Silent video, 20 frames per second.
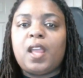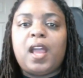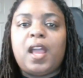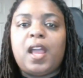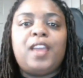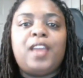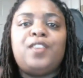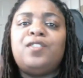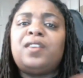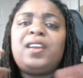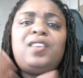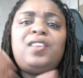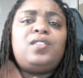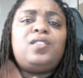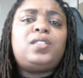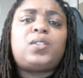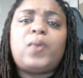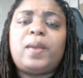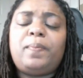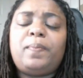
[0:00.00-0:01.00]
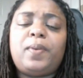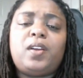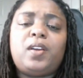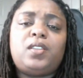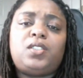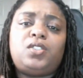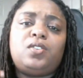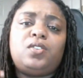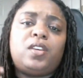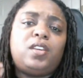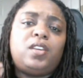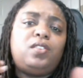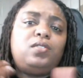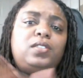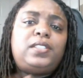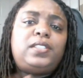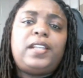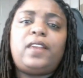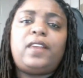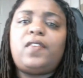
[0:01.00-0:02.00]
And you can use QuickBooks, you can
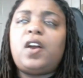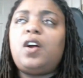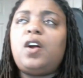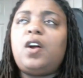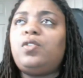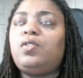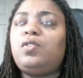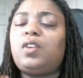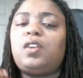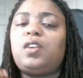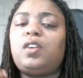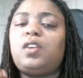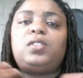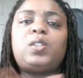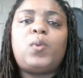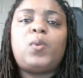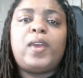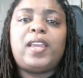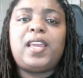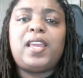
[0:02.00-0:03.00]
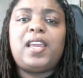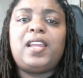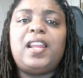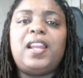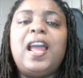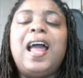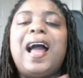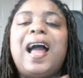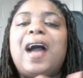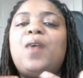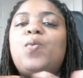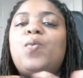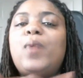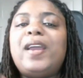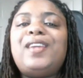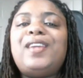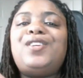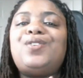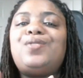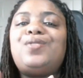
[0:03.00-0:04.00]
use Xero, you can use Quicken.
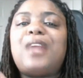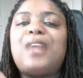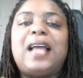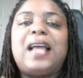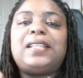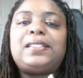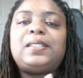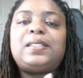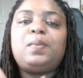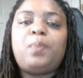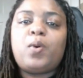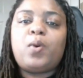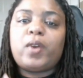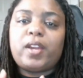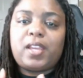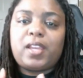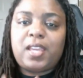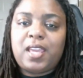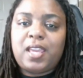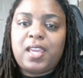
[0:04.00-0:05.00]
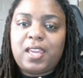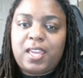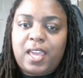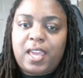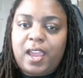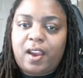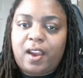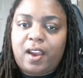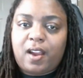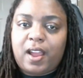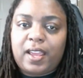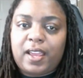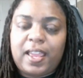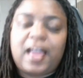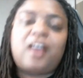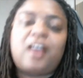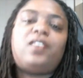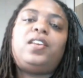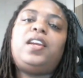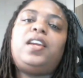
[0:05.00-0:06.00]
We do not support KidCare
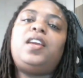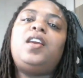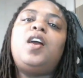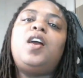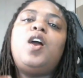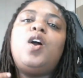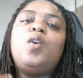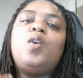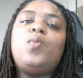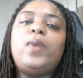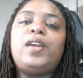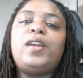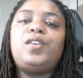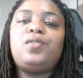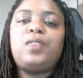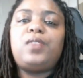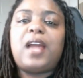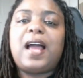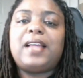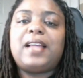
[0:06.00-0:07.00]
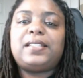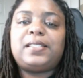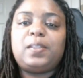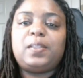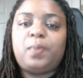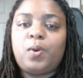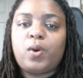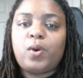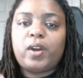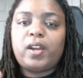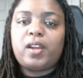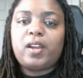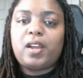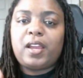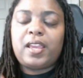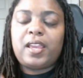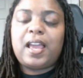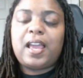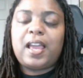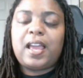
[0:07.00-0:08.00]
accounting. We do not support
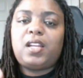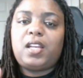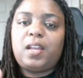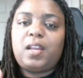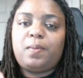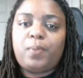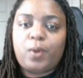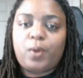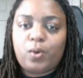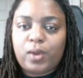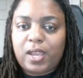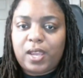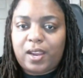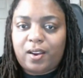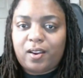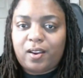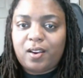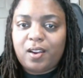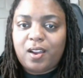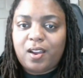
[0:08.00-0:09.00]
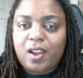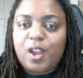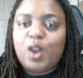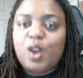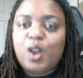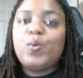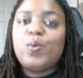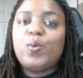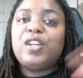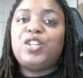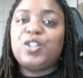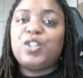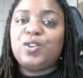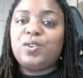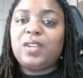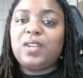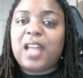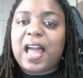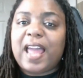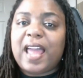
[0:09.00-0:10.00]
accounting in ProCare. We
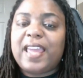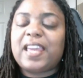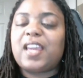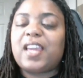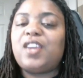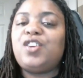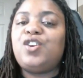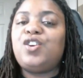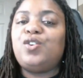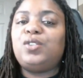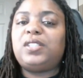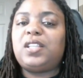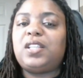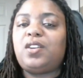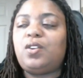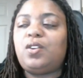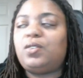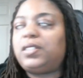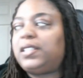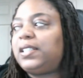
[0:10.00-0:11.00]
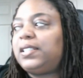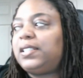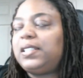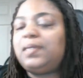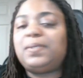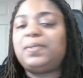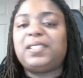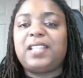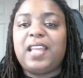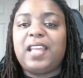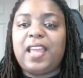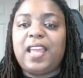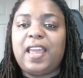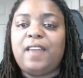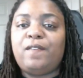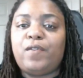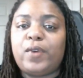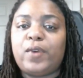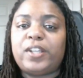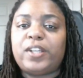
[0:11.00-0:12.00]
do like using those systems to
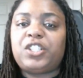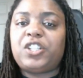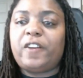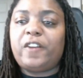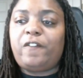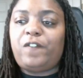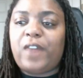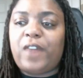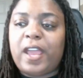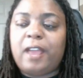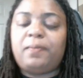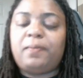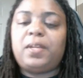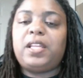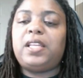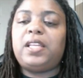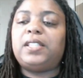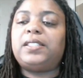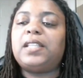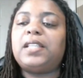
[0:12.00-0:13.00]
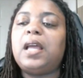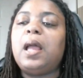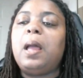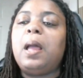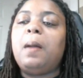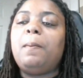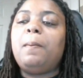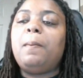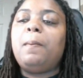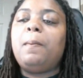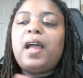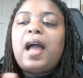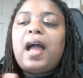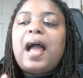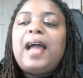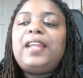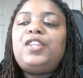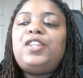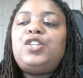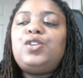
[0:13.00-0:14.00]
invoice your families, but
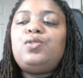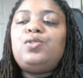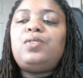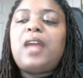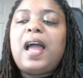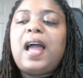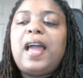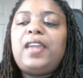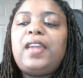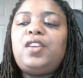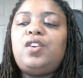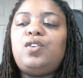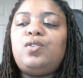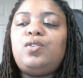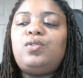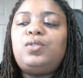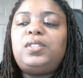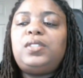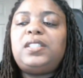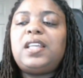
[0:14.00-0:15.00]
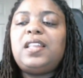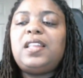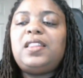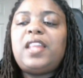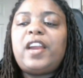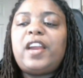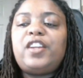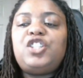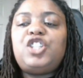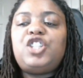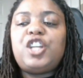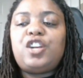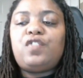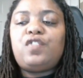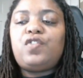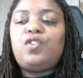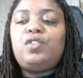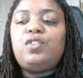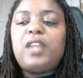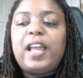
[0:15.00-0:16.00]
I do not use their
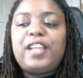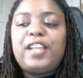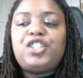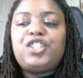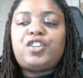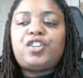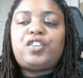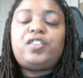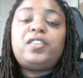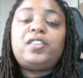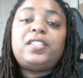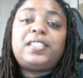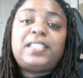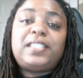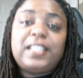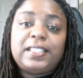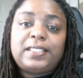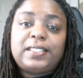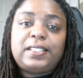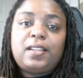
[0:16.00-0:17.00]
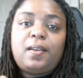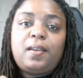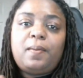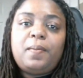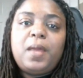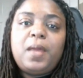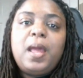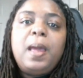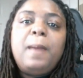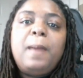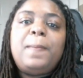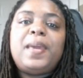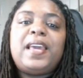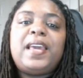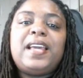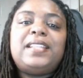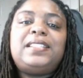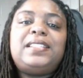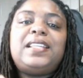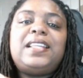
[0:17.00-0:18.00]
general ledger system
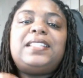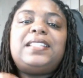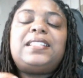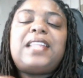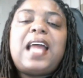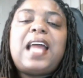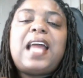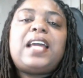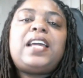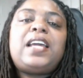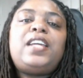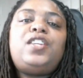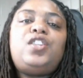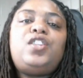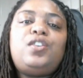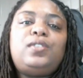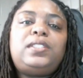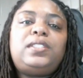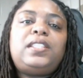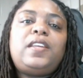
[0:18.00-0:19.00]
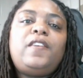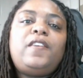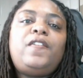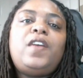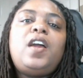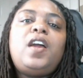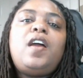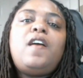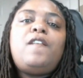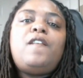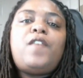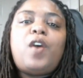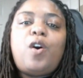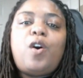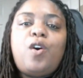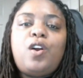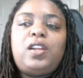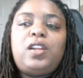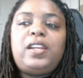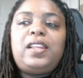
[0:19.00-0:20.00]
because it is not conducive for
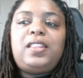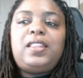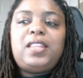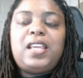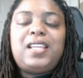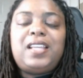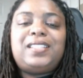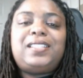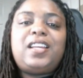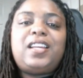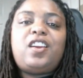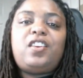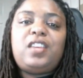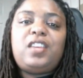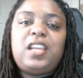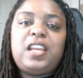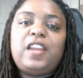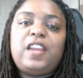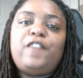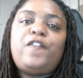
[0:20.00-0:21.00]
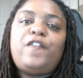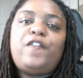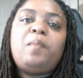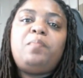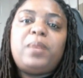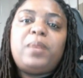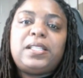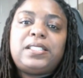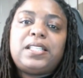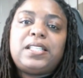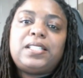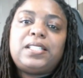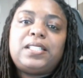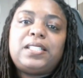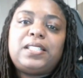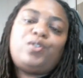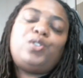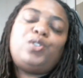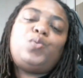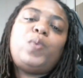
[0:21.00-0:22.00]
all of the things that are needed for business
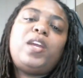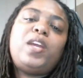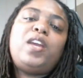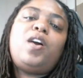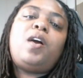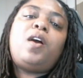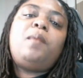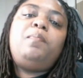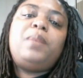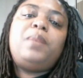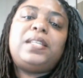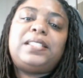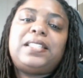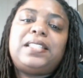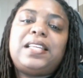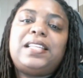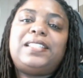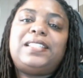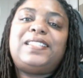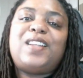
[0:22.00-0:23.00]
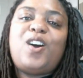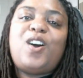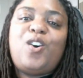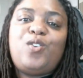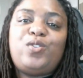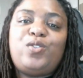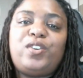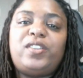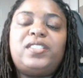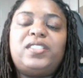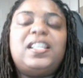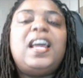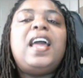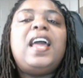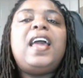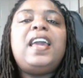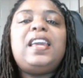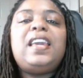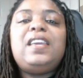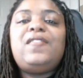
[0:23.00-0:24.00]
owners. We are business owners.
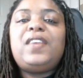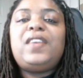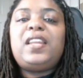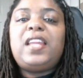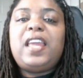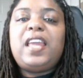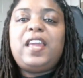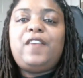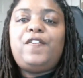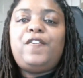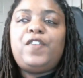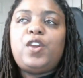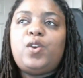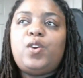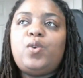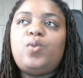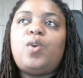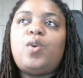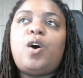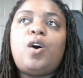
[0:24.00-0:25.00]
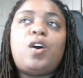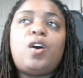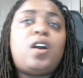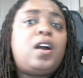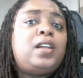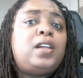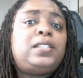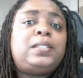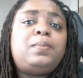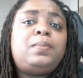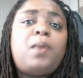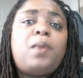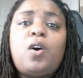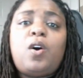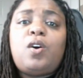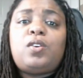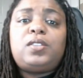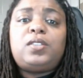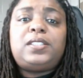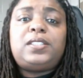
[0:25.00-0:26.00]
Even if you are a
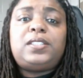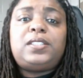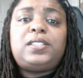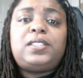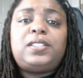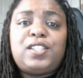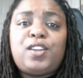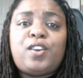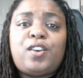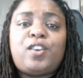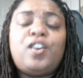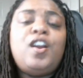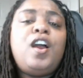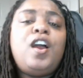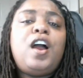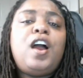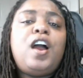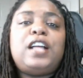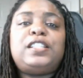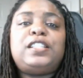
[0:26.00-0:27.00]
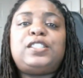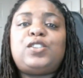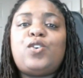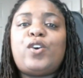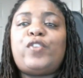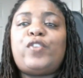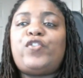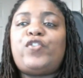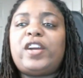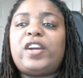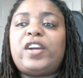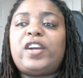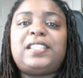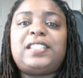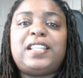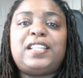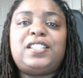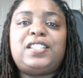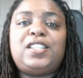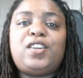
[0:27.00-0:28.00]
small center, a storefront
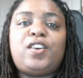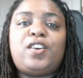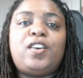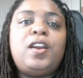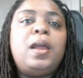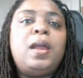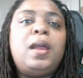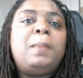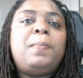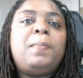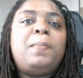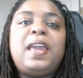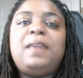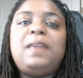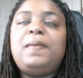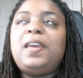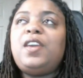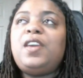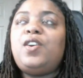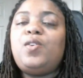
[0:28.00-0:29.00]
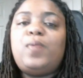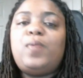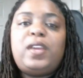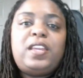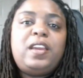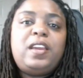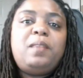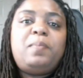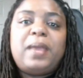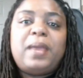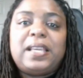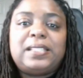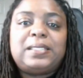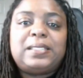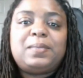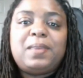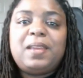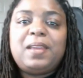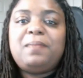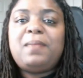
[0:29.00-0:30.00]
center, maybe you in your
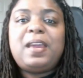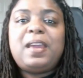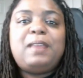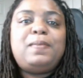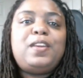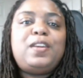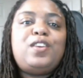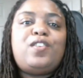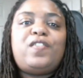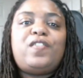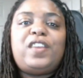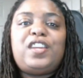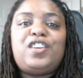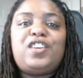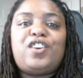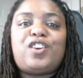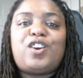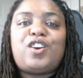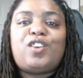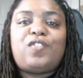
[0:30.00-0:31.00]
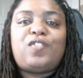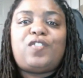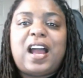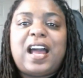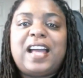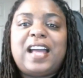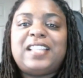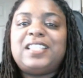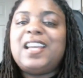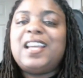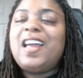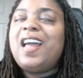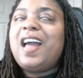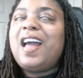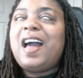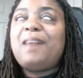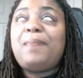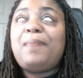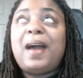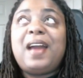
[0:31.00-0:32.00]
basement, maybe you're in your garage.
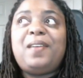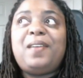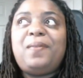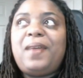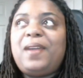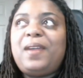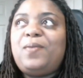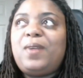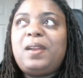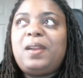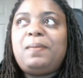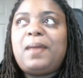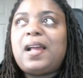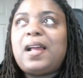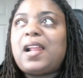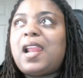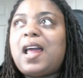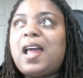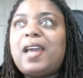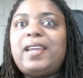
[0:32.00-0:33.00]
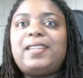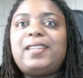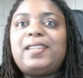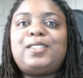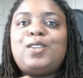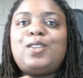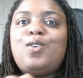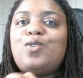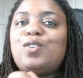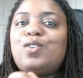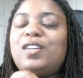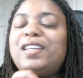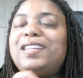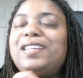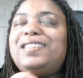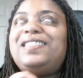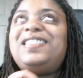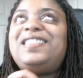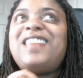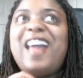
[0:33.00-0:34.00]
By the way, one of my clients totally
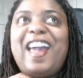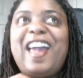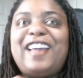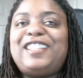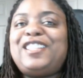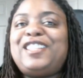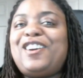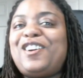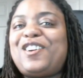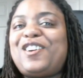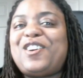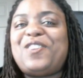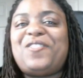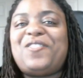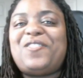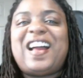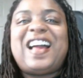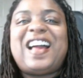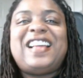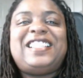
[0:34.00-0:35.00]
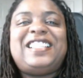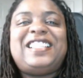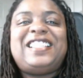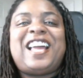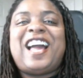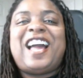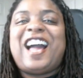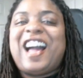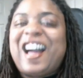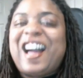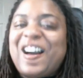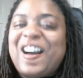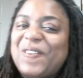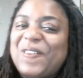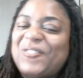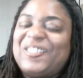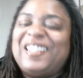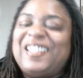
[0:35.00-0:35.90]
decked her garage out.